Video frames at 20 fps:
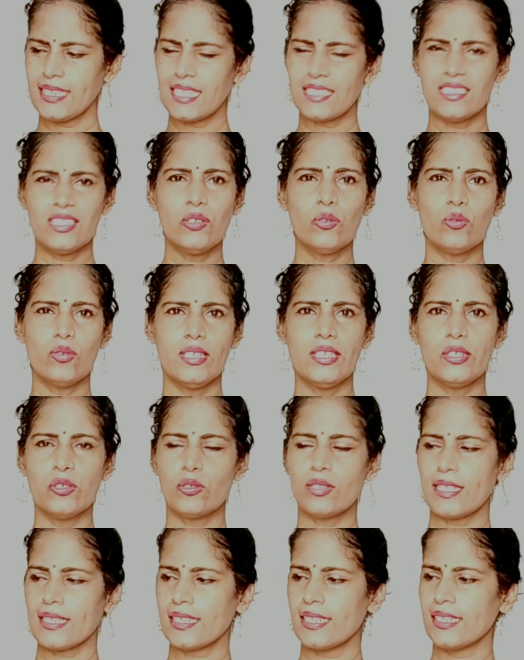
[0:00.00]
That's the only
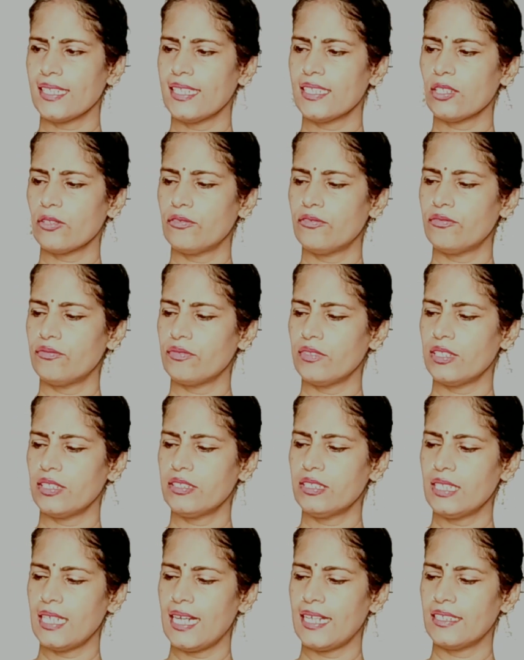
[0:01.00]
note I can get of
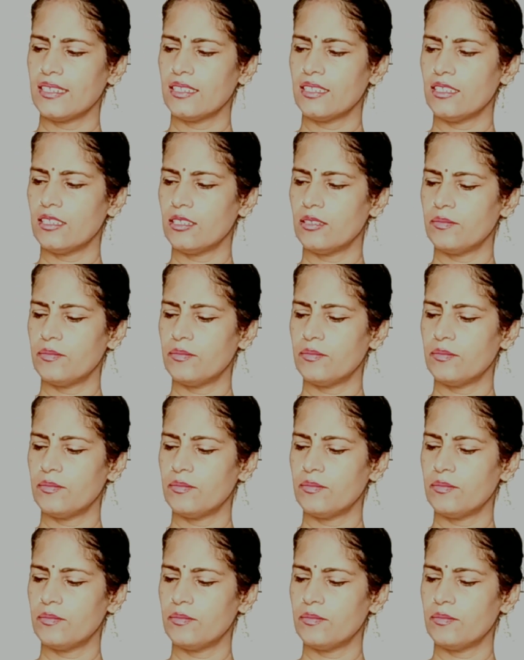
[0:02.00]
it, and